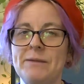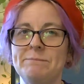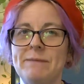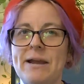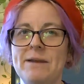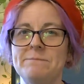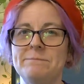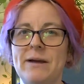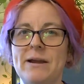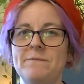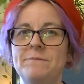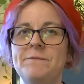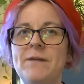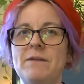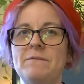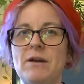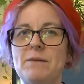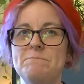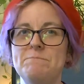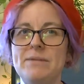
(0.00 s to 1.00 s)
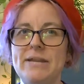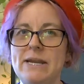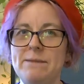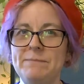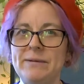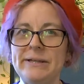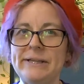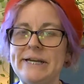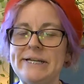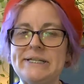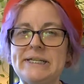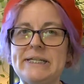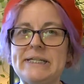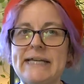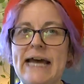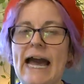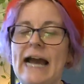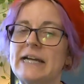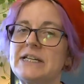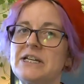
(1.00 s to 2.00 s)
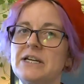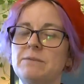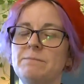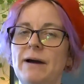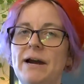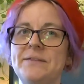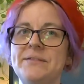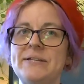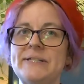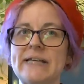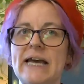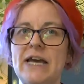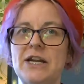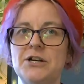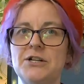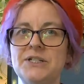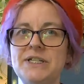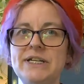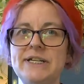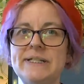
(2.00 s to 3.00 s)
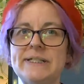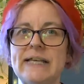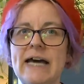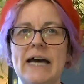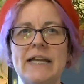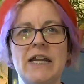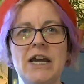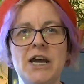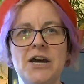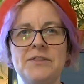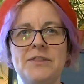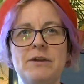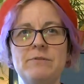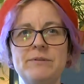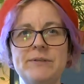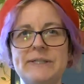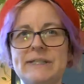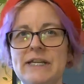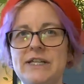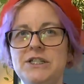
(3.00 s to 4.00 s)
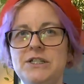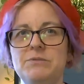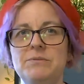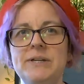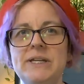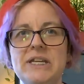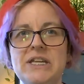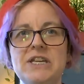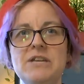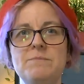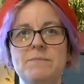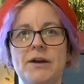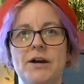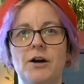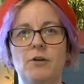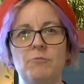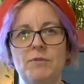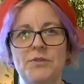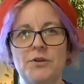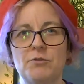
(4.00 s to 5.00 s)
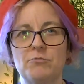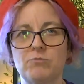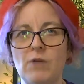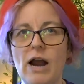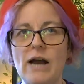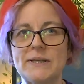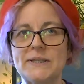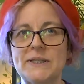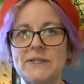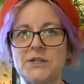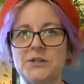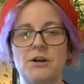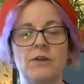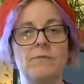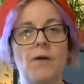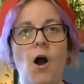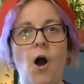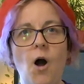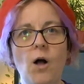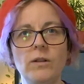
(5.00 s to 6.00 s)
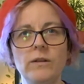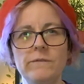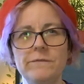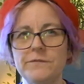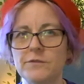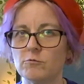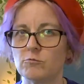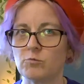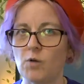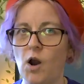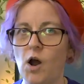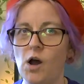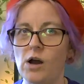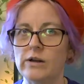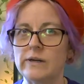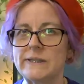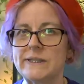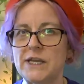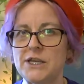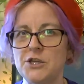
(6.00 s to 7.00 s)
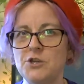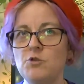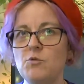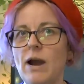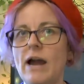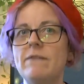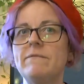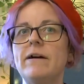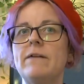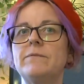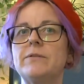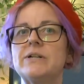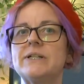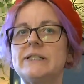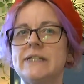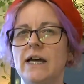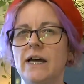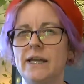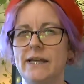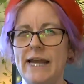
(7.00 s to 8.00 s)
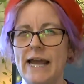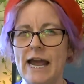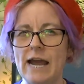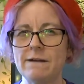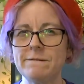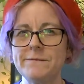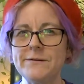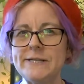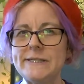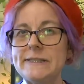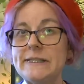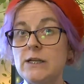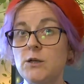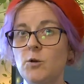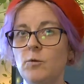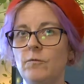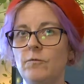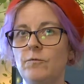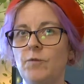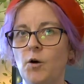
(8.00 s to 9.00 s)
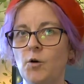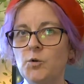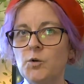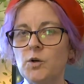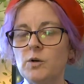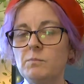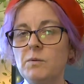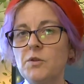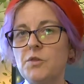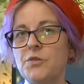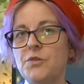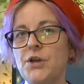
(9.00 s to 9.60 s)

My, my favorite manipulation tactic by this energy is that they will send you an email with a roster of all of the wrongs that you have ever done, every single vulnerable